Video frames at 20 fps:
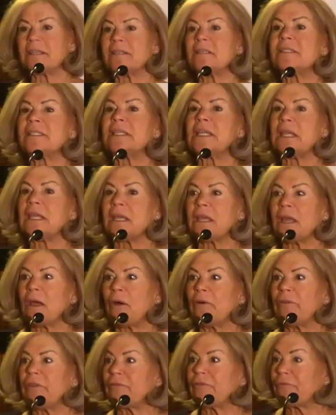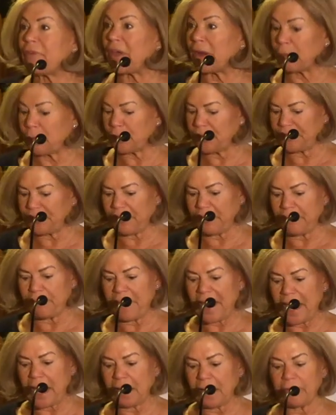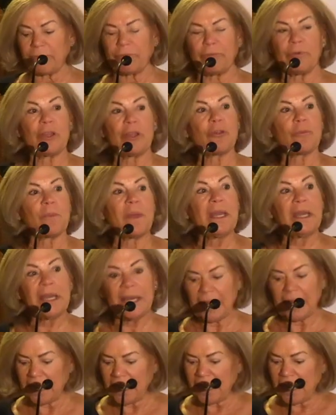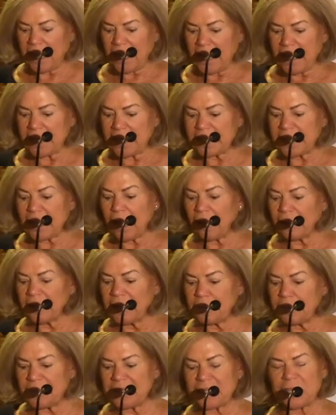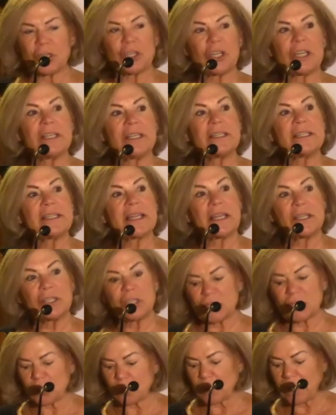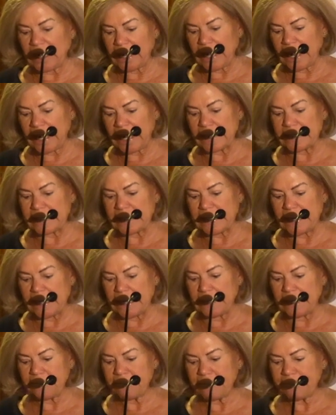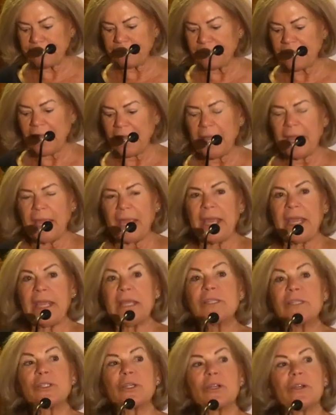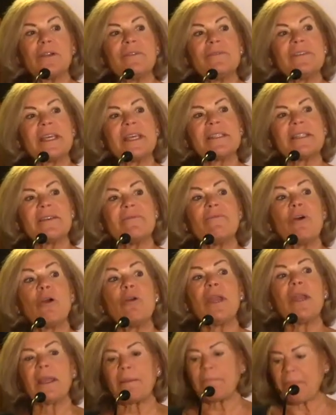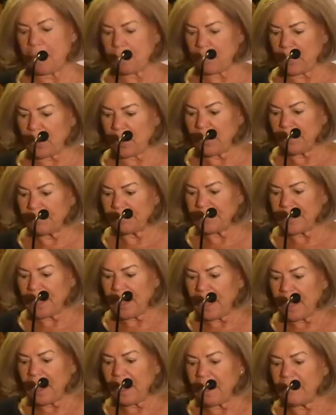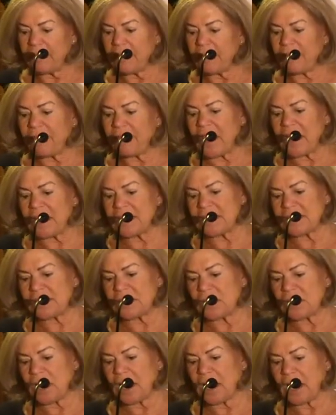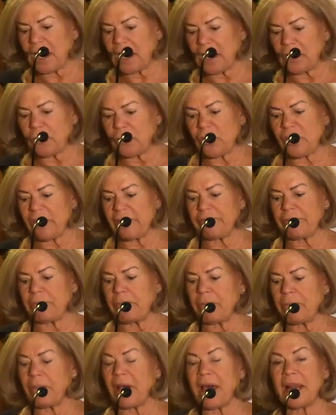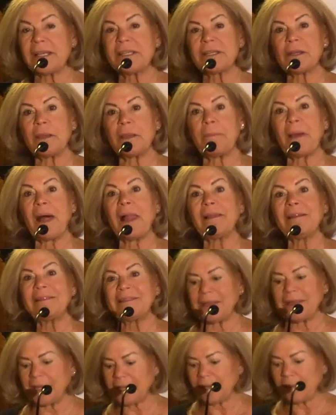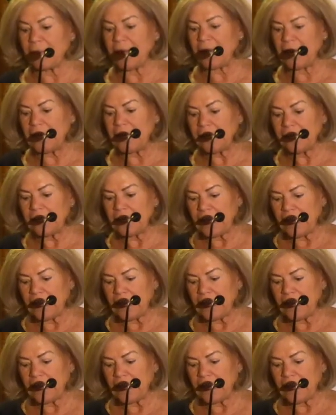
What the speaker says: and CEO of the Federal Reserve Bank of Richmond. He's held the position since 2018. He serves as a voting member of the Fed's Chief Monetary Policy Committee,